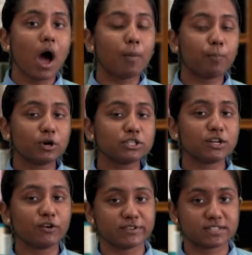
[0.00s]
A portion
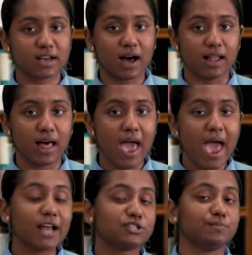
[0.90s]
of her skull
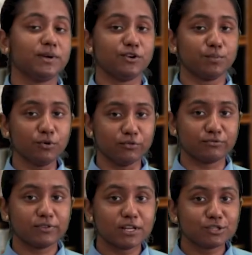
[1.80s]
had to be
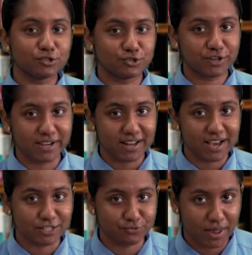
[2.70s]
removed to treat
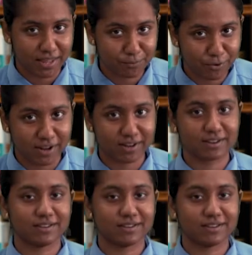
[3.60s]
her swelling brain.